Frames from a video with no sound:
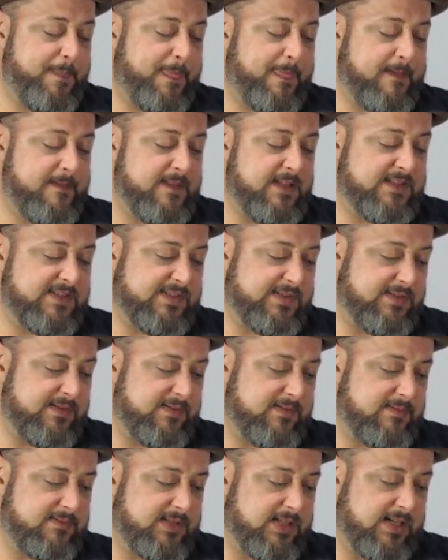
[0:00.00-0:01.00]
this
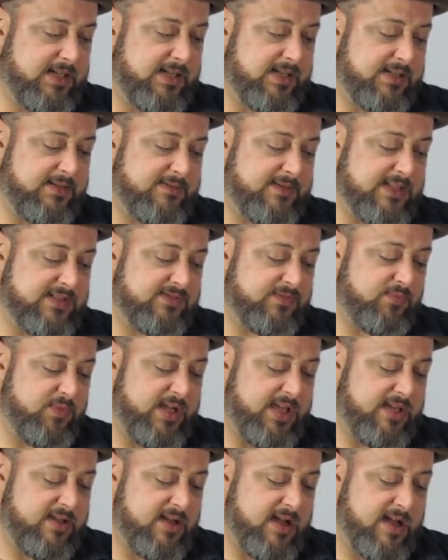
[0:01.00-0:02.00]

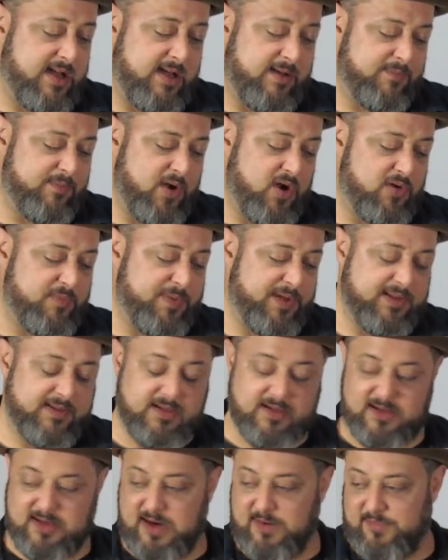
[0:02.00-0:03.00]
week. I'm hoping
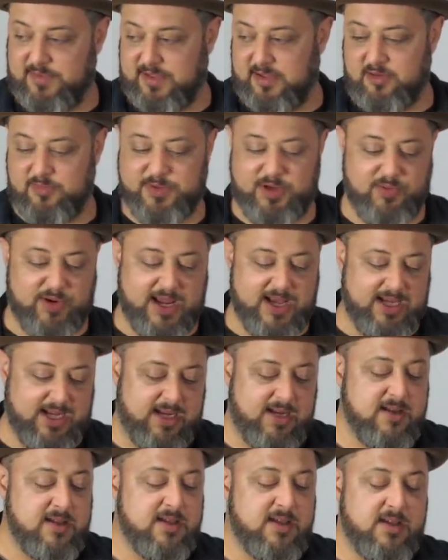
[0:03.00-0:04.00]
that everything will be ready.
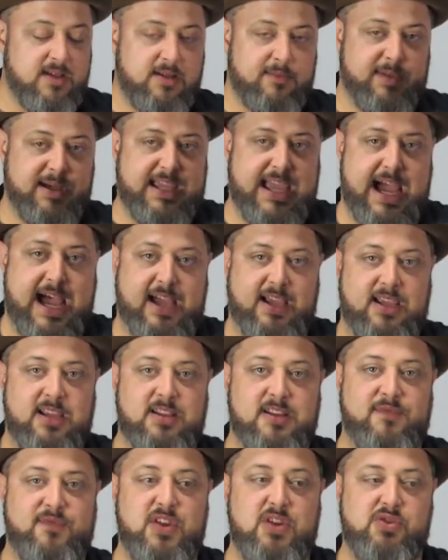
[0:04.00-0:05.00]
But yeah, in
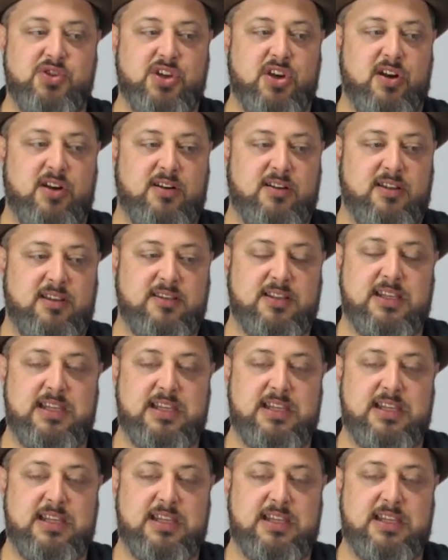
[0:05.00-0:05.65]
the future, in the